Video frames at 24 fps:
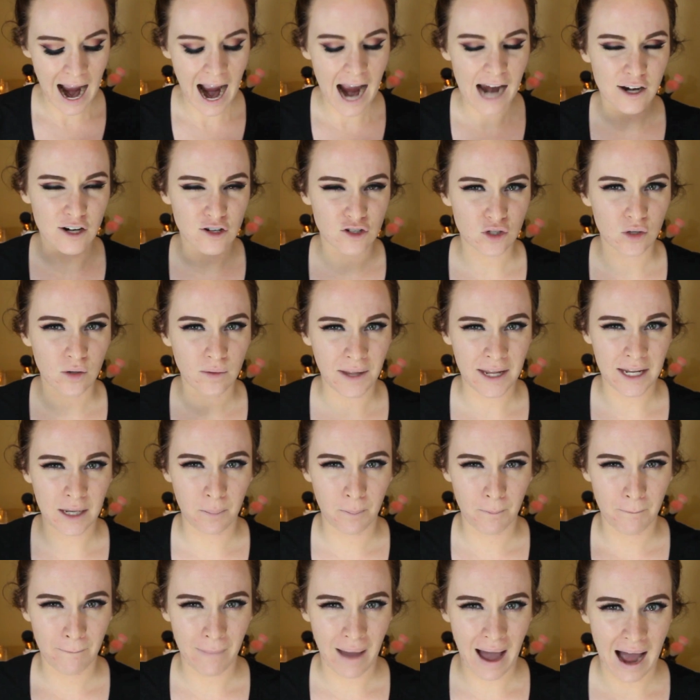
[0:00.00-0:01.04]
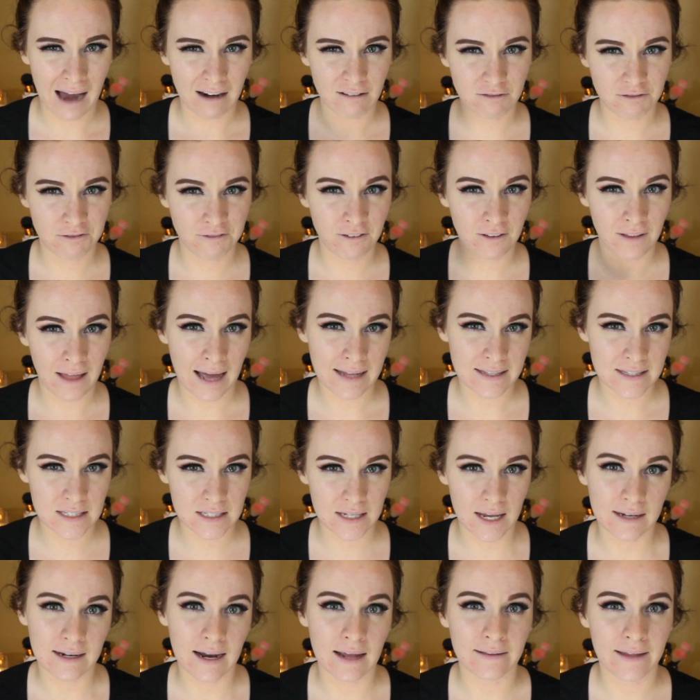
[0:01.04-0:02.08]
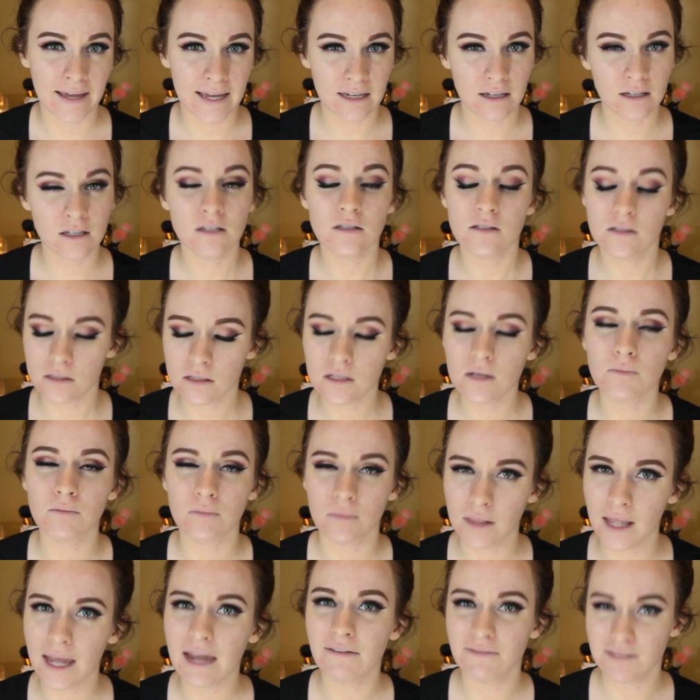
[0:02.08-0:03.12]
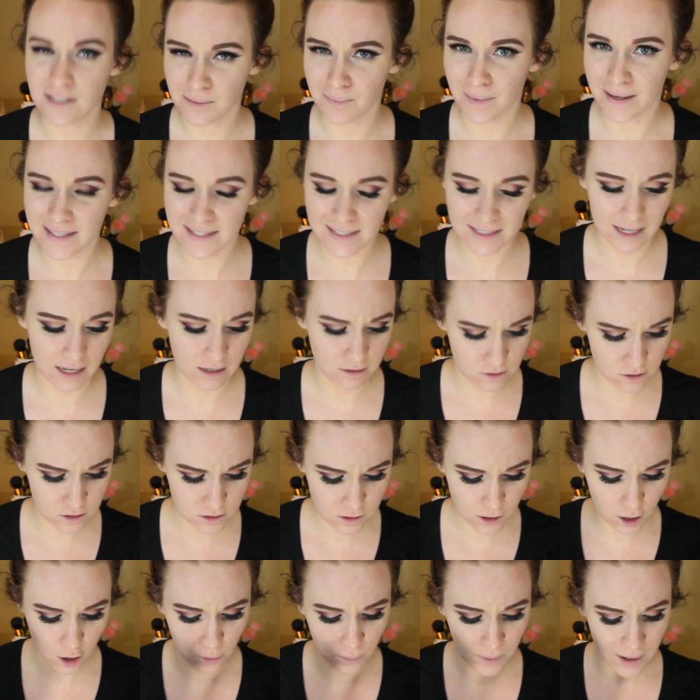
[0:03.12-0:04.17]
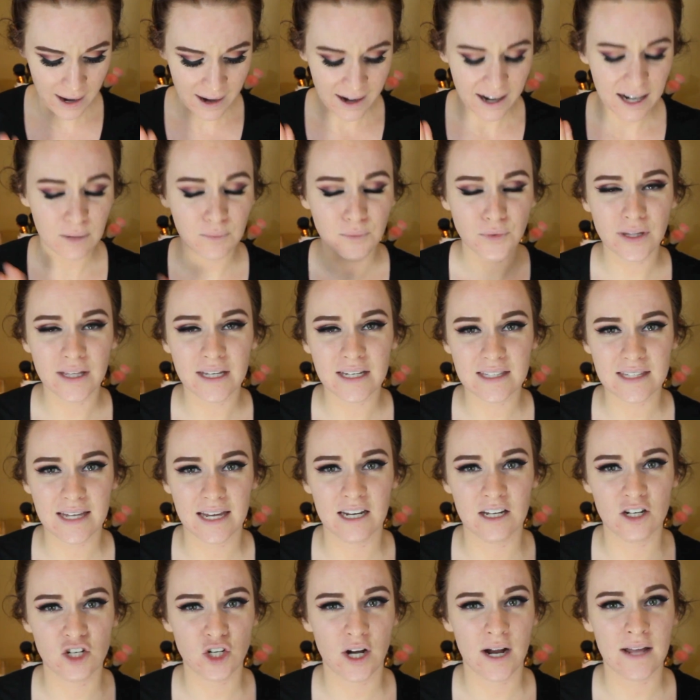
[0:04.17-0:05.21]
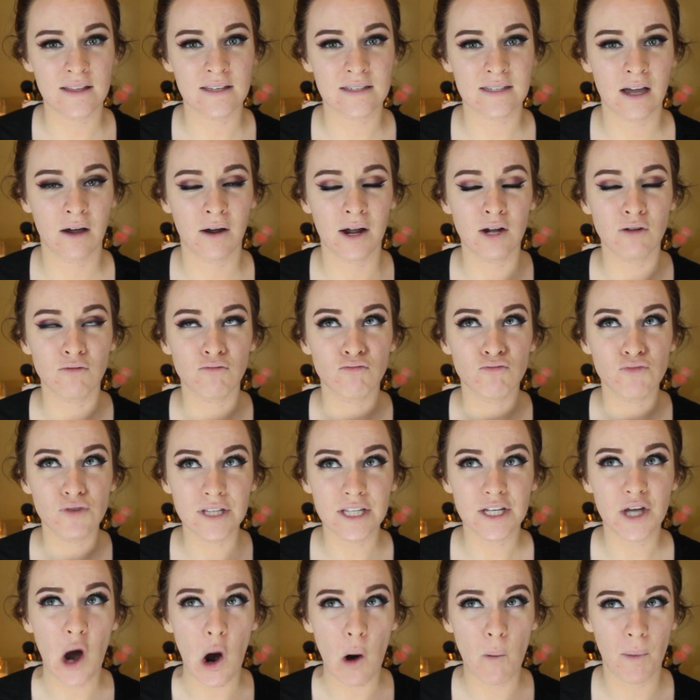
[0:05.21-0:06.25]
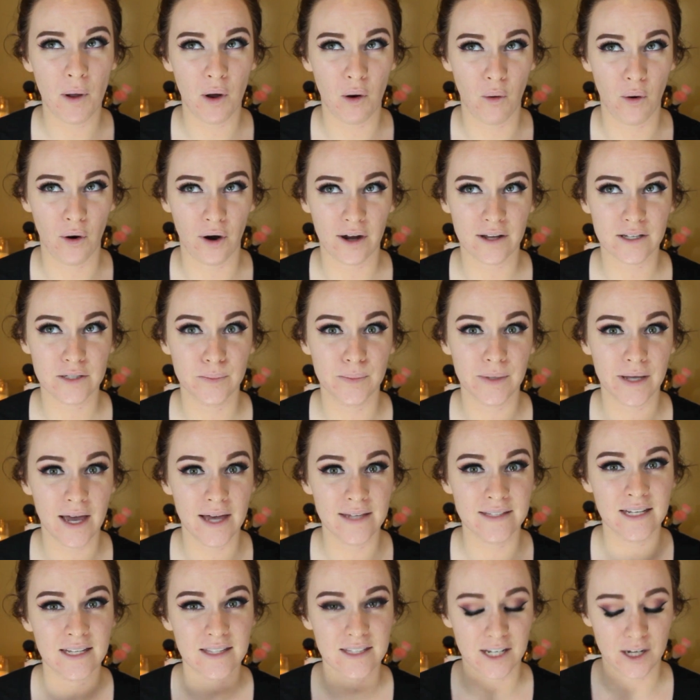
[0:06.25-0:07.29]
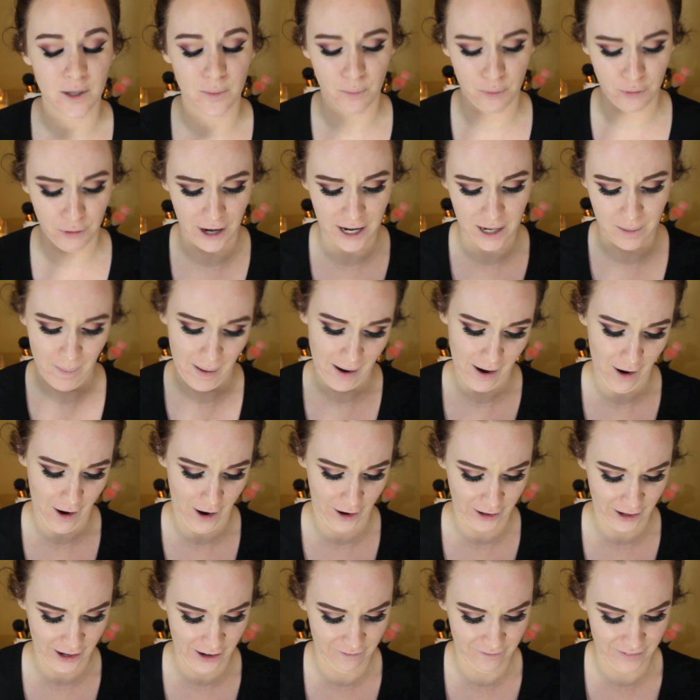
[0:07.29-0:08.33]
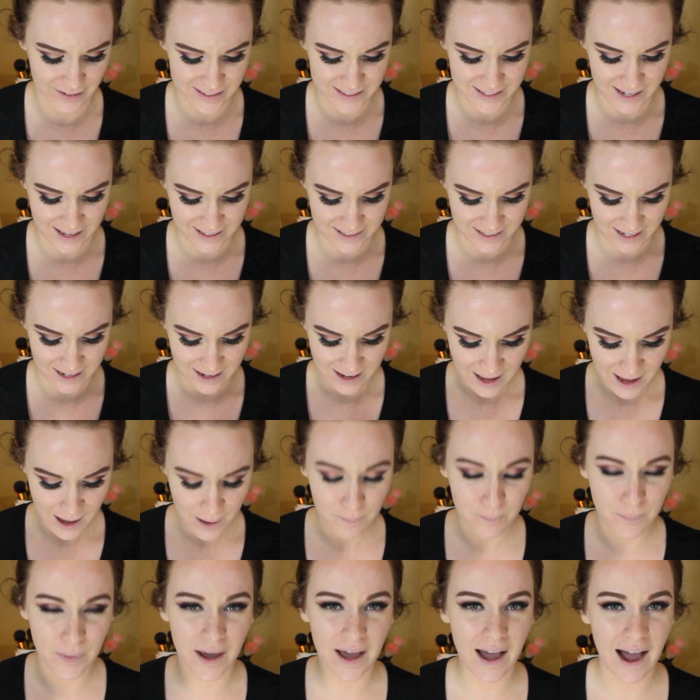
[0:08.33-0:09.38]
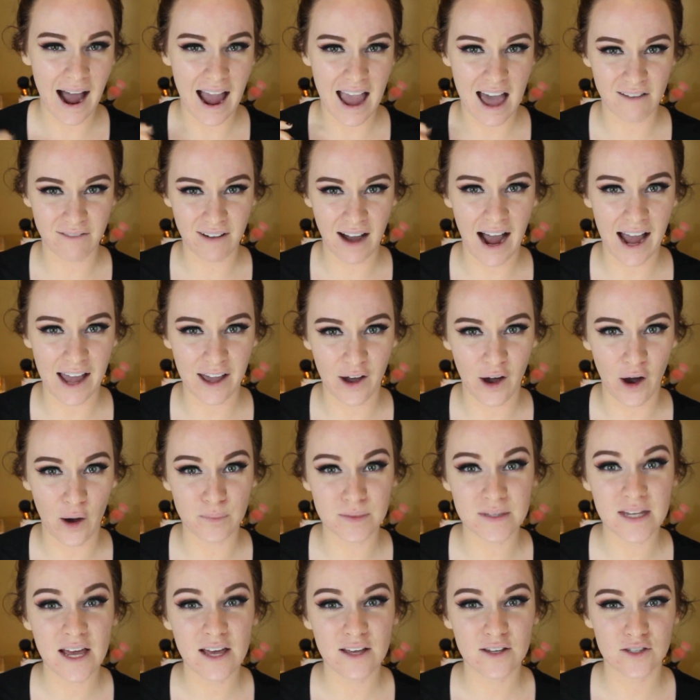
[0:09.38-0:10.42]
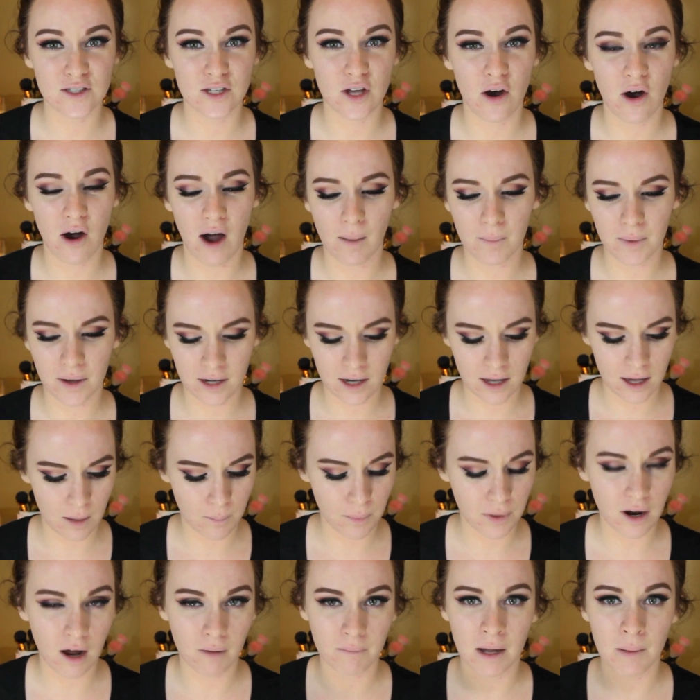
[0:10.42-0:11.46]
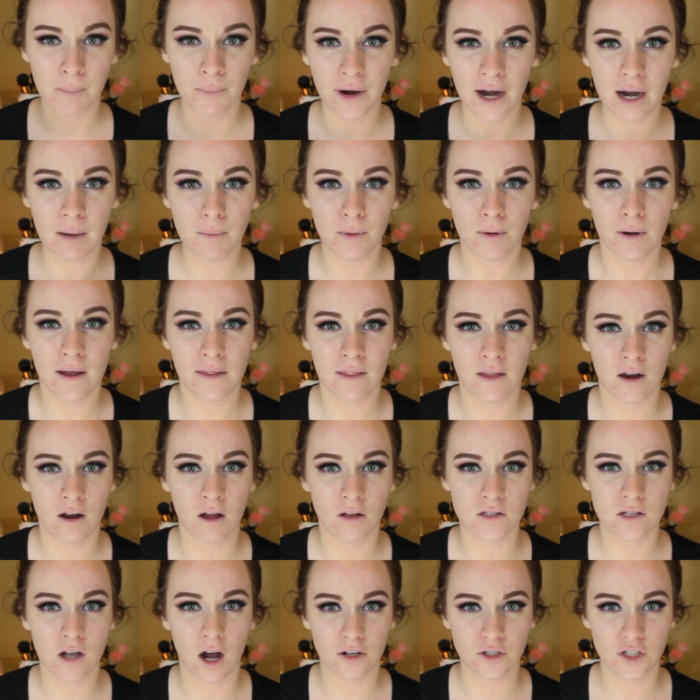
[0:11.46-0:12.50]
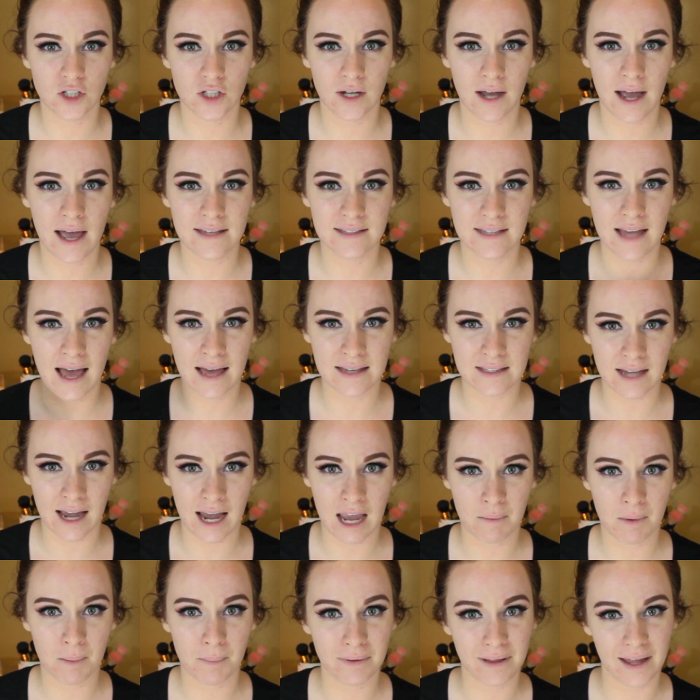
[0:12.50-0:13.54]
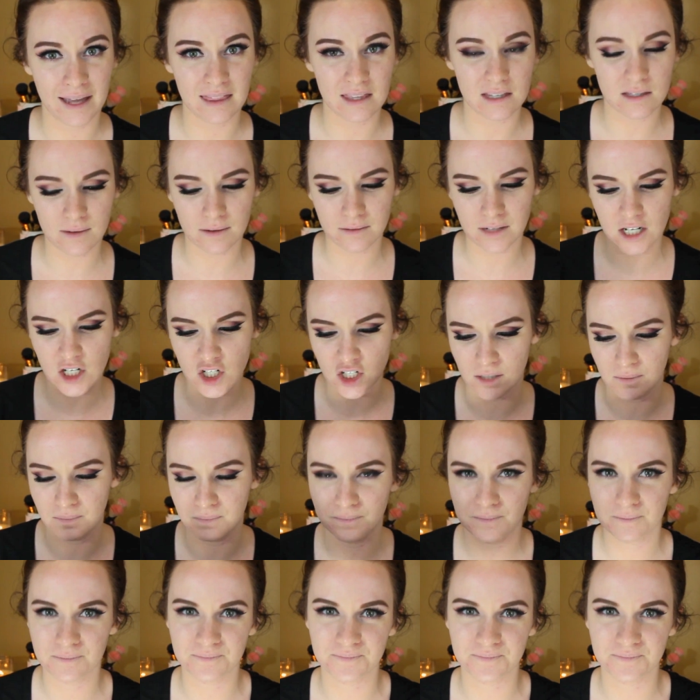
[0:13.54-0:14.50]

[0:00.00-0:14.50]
I just don't like matte, flat skin. I like some life to my skin. So I'm really excited to try this out. I really hope it works because it's going to break my heart if it doesn't, but I have high hopes. So I'm going to put on my primer and then I'll talk to you guys as I am applying this foundation.